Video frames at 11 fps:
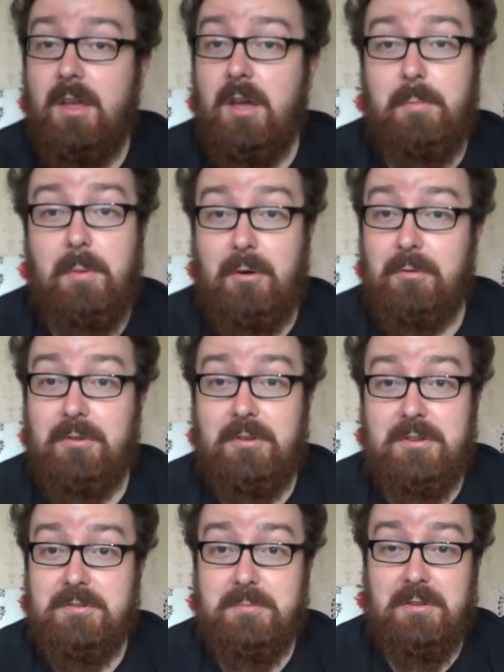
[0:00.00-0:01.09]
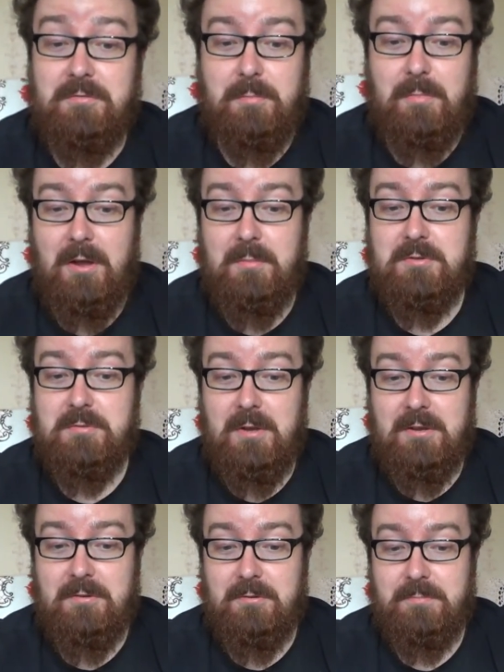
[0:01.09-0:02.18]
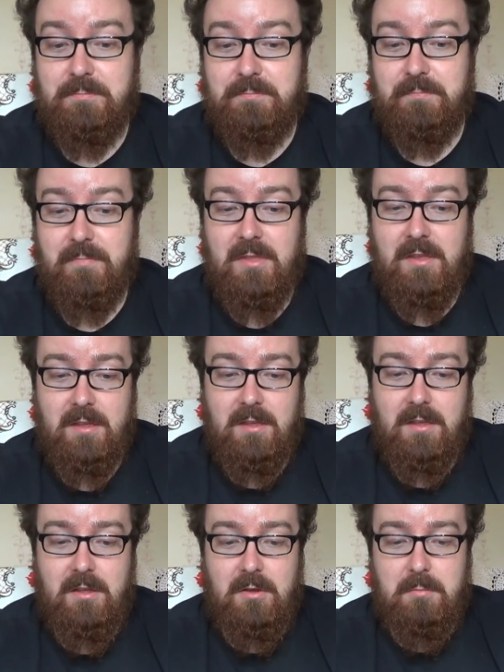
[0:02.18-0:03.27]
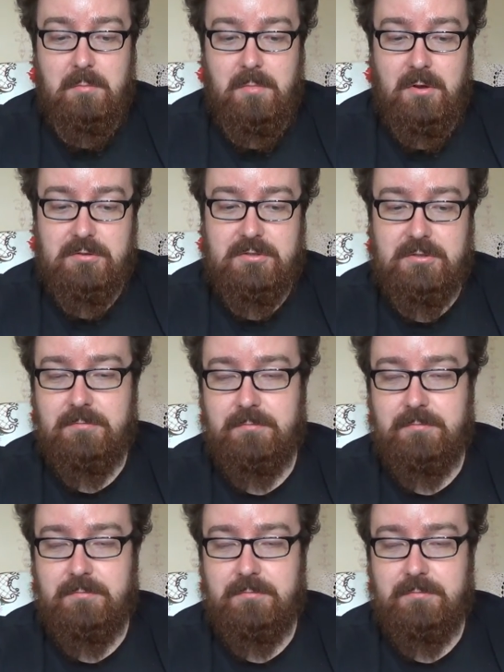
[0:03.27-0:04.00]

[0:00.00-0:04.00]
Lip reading: apparently it is made for pipe tobacco. But